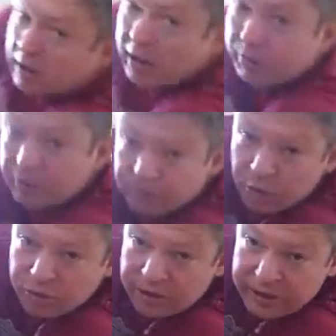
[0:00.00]
I'm going to
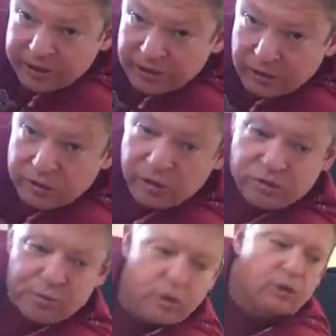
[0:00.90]
put the
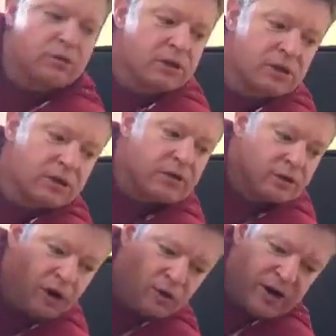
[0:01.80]
lacrosse ball
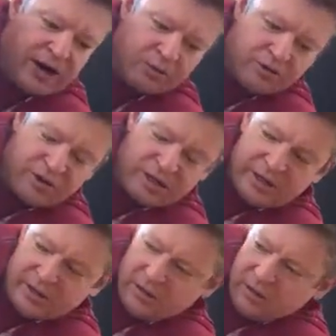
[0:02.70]
around
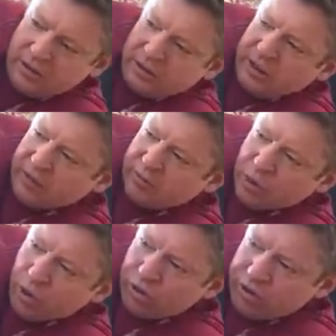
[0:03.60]
the kind of
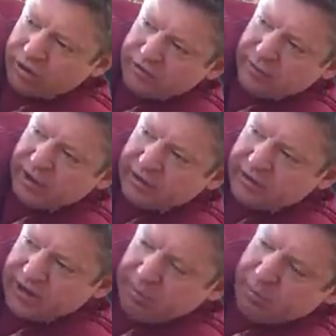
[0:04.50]
border of my
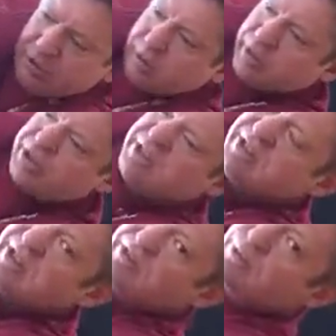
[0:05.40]
scapula, which is
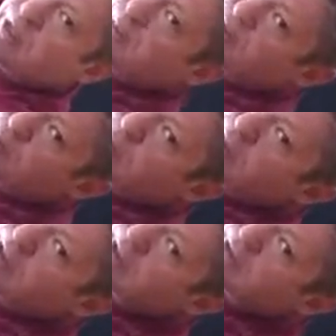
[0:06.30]
near to where my spine